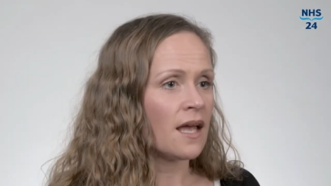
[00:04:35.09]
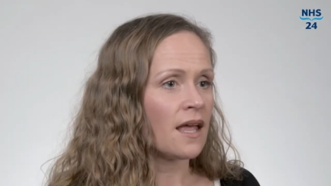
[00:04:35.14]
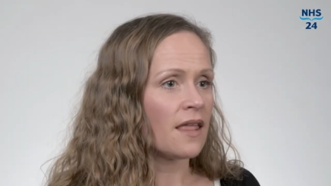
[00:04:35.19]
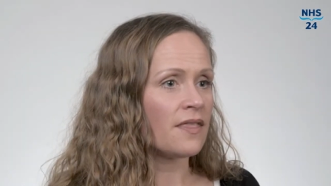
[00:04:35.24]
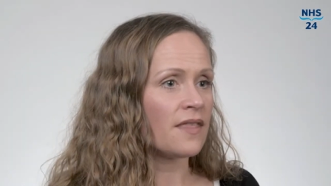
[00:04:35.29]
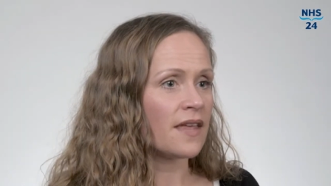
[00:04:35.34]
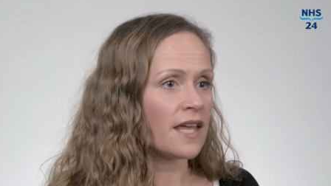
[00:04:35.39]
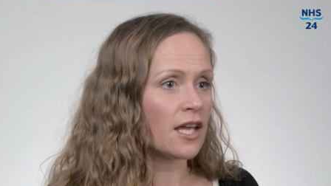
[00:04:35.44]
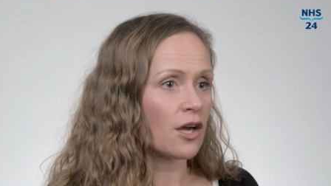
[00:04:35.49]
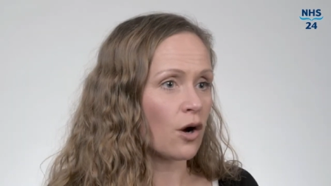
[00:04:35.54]

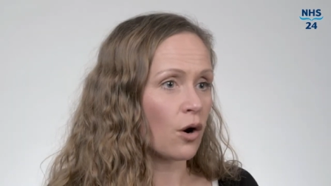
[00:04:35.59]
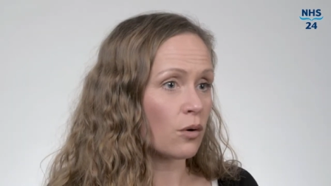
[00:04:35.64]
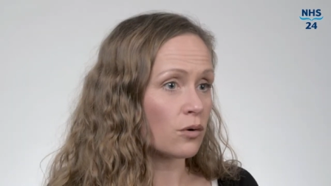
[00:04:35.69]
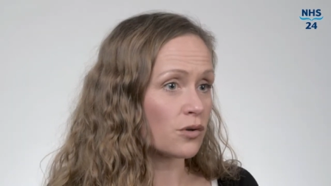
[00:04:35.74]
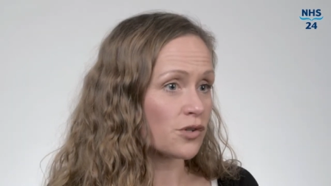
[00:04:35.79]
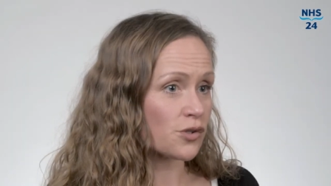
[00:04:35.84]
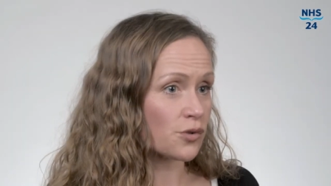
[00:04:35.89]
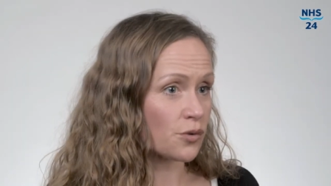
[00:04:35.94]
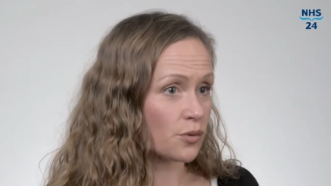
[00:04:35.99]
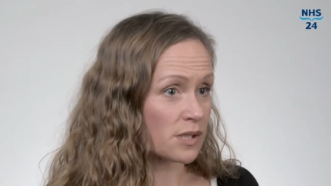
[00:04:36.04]
They
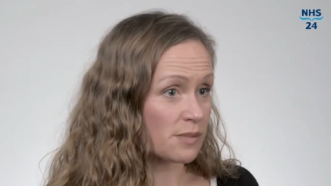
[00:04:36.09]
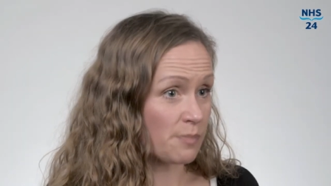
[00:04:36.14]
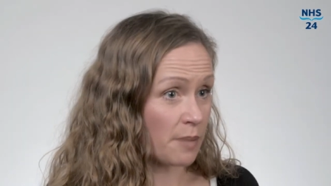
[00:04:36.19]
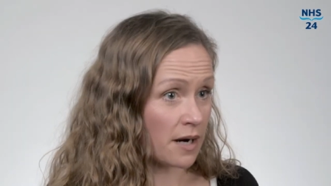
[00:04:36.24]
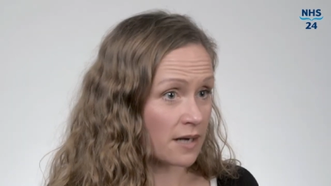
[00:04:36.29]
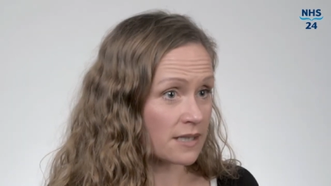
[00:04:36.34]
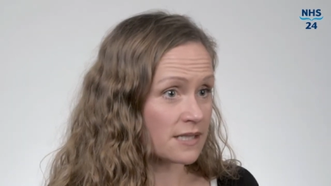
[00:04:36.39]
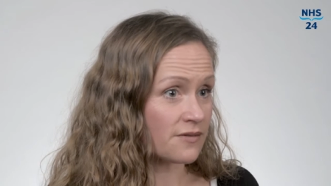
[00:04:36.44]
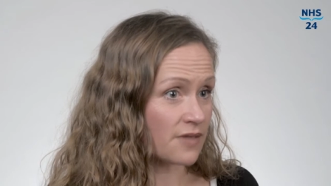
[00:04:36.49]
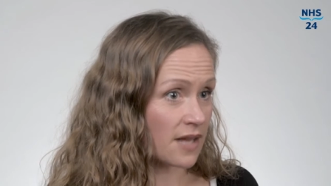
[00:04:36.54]
also, as
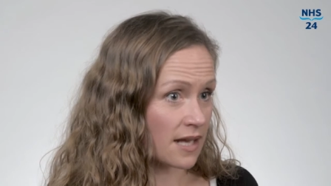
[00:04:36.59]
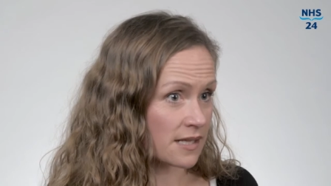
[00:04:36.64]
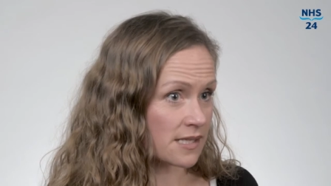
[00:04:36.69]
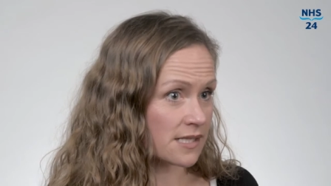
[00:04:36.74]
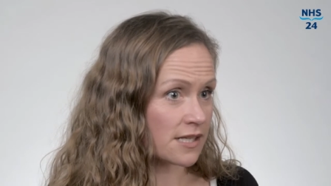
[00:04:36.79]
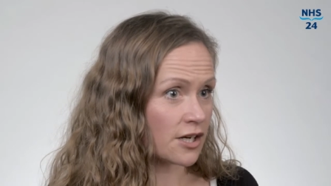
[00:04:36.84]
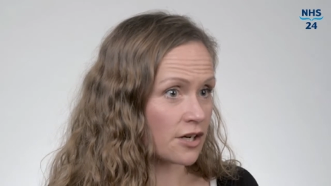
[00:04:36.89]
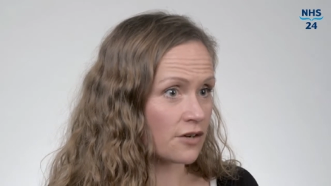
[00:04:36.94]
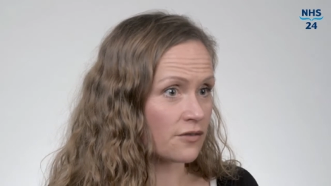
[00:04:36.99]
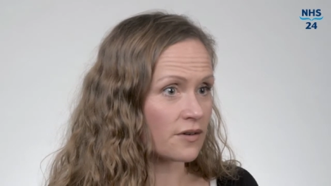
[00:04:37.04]
part of that
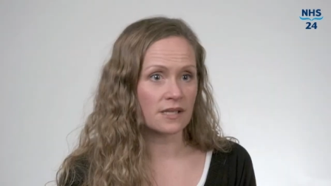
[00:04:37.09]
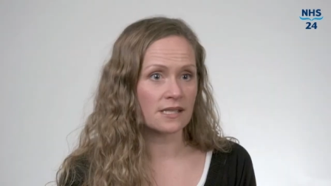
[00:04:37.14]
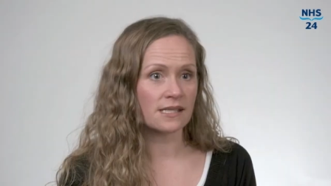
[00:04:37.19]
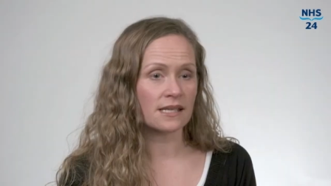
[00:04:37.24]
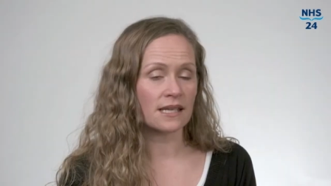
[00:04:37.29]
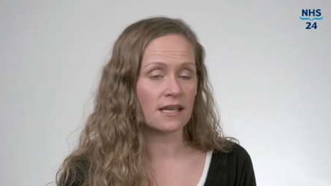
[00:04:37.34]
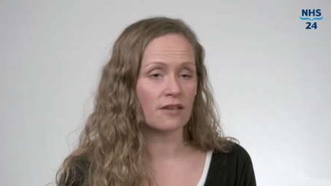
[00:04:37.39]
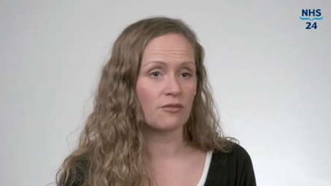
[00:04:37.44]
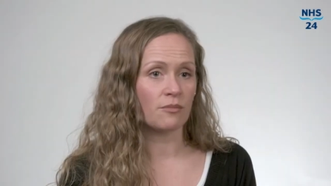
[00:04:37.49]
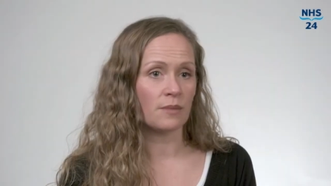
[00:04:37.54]
service,
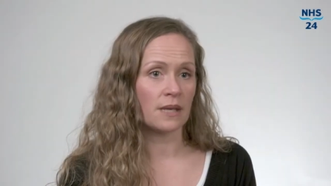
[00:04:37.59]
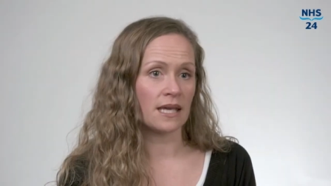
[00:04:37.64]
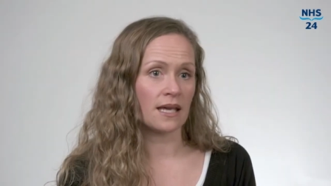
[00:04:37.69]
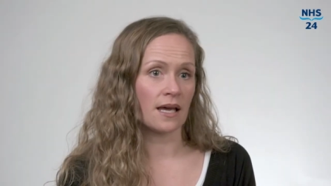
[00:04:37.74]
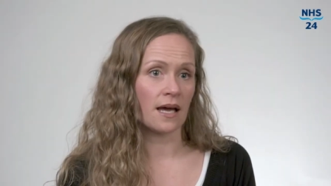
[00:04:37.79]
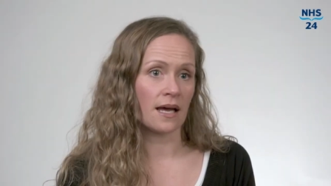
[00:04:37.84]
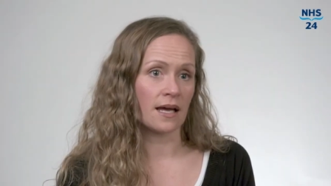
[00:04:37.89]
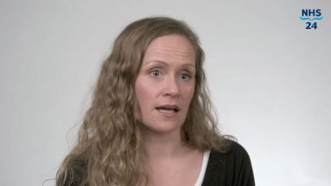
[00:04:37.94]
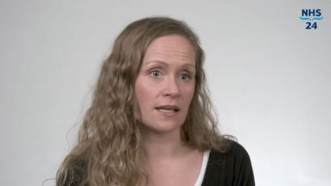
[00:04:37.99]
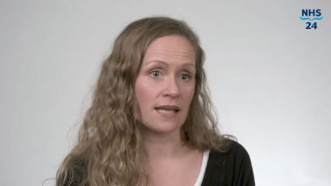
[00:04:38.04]
give me
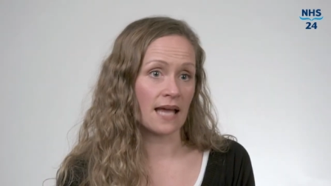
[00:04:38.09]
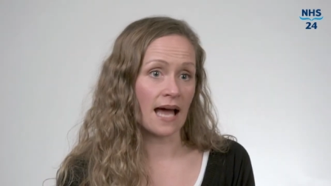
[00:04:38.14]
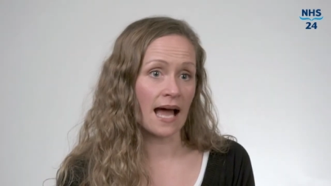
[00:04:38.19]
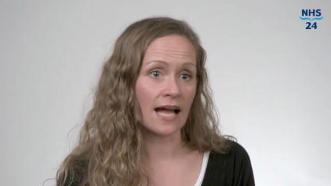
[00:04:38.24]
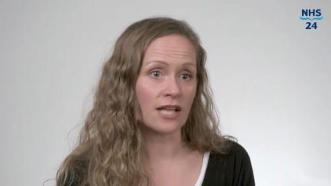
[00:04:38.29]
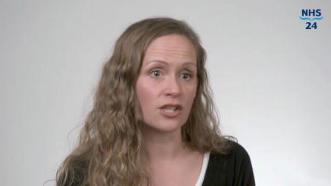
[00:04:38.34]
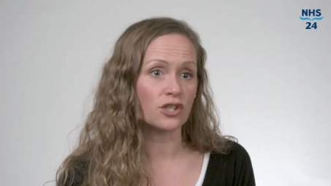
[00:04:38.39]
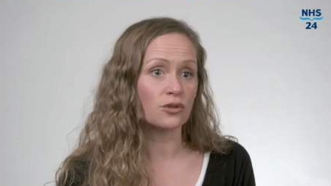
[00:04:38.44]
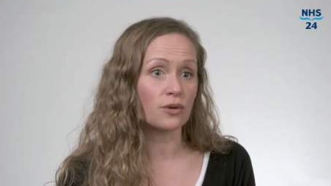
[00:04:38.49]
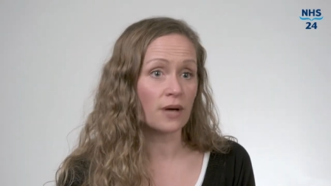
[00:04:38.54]
an
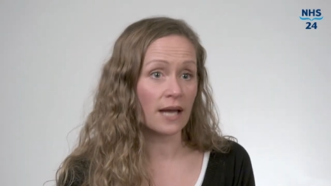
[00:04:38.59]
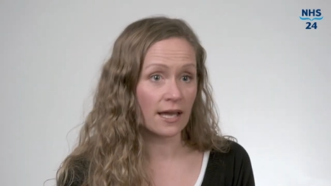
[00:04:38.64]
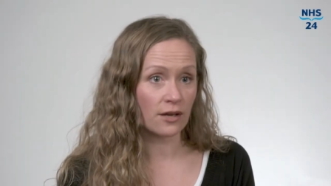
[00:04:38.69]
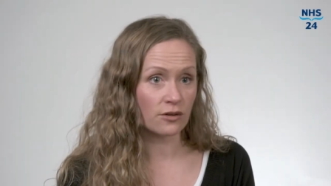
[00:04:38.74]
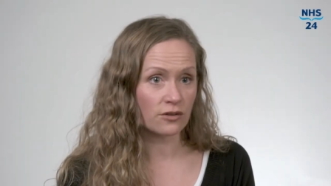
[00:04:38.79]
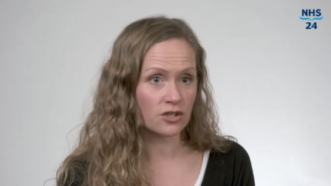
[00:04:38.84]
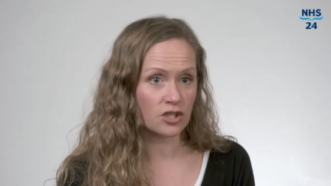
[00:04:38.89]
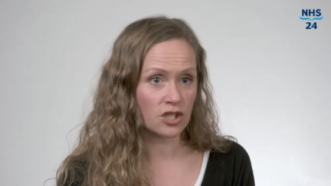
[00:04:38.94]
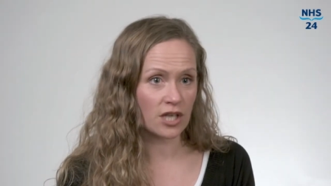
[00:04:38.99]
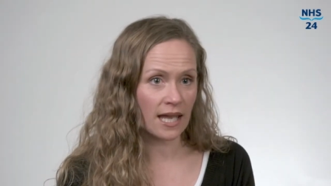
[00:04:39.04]
annual
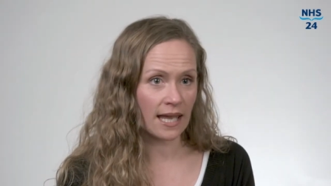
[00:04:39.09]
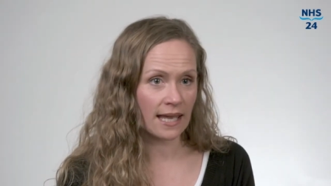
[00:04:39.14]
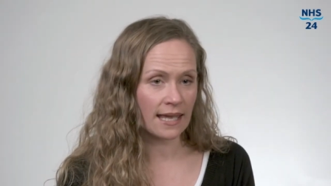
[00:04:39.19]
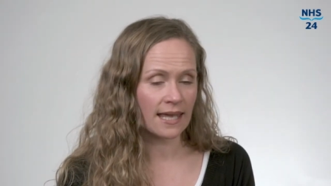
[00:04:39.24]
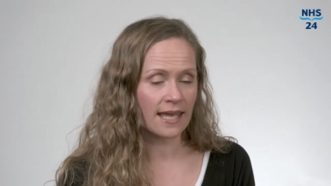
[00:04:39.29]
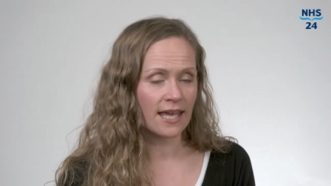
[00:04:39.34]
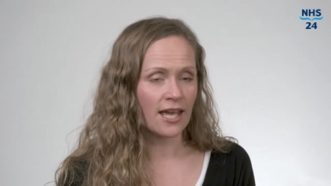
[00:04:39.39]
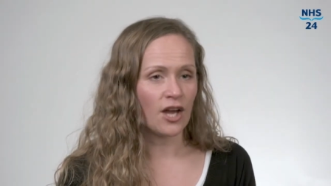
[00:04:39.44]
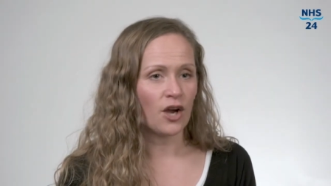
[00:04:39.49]
health check